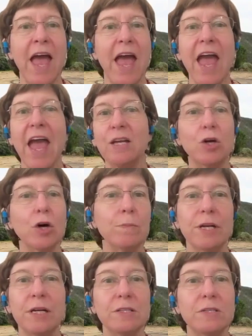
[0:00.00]
and
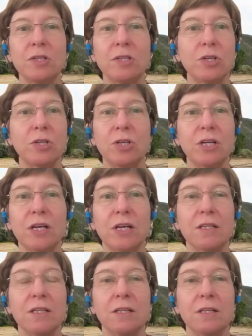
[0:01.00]
nobody's
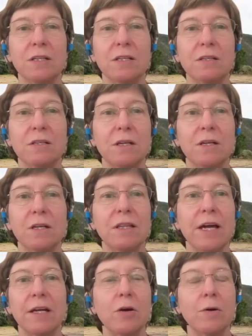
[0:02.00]
gonna
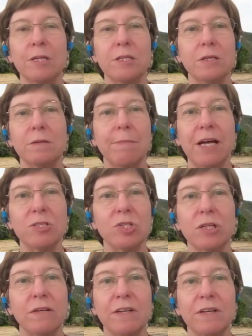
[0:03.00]

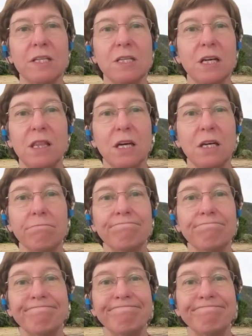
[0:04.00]
magically fix anything.
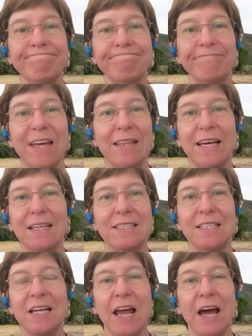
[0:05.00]
That's
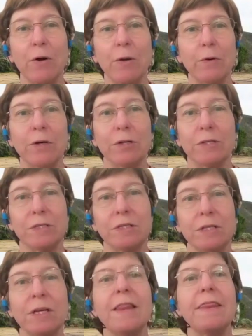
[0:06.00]
not how it works.
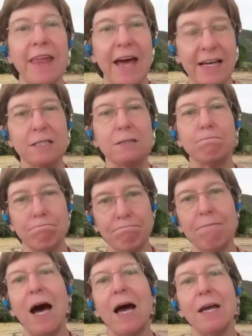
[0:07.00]
That's
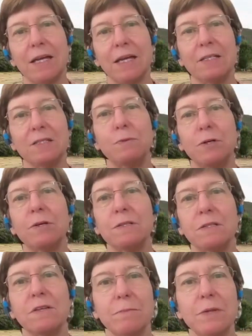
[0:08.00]
my
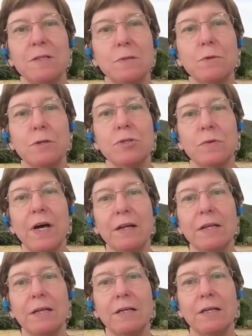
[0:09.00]
experience of my
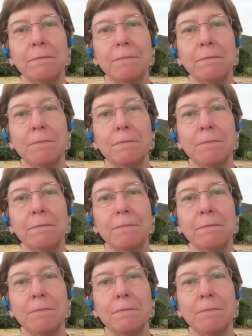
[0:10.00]
spirituality.